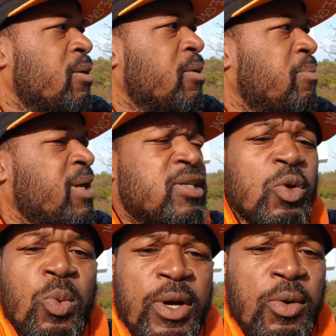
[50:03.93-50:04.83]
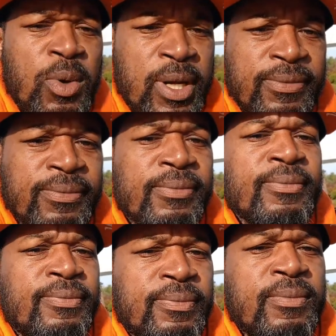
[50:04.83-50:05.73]
basic one-on-one,
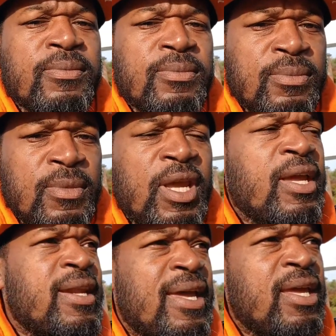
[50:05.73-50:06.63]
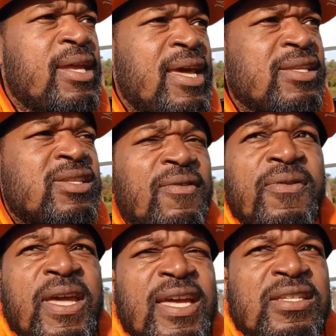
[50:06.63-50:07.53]
and that
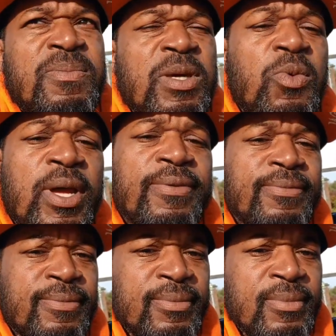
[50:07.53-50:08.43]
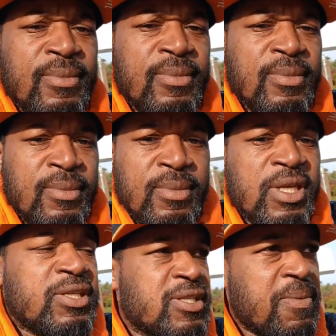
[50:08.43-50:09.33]
definitely has to be one.
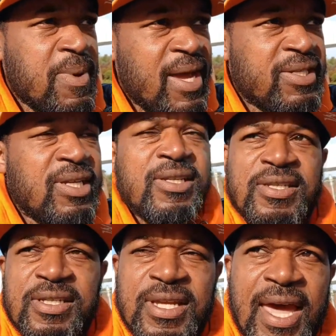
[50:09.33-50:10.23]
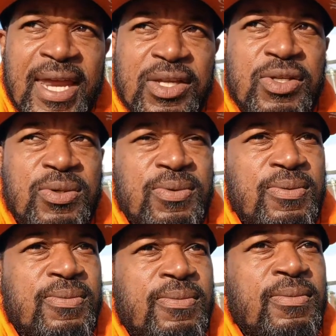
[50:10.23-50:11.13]
This is a mindset. This is an attitude.
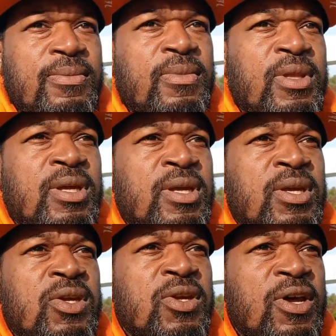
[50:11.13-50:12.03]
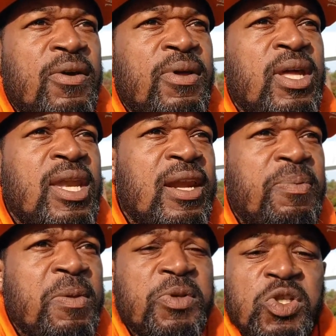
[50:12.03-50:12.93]
You know, a lot of
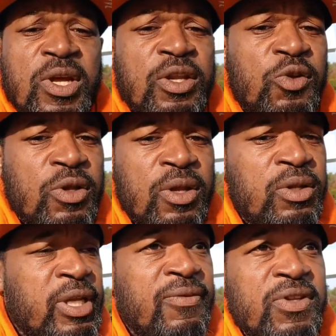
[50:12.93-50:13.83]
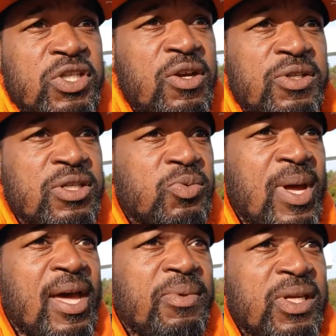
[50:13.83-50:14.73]
people start leaving churches.
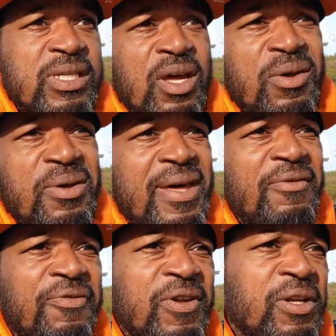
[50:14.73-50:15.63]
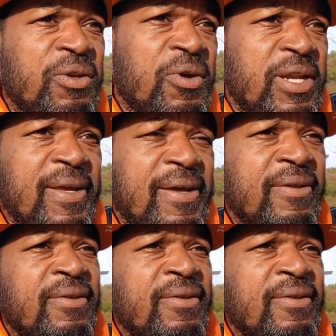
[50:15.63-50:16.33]
Why? Because, oh, I don't feel the Lord here.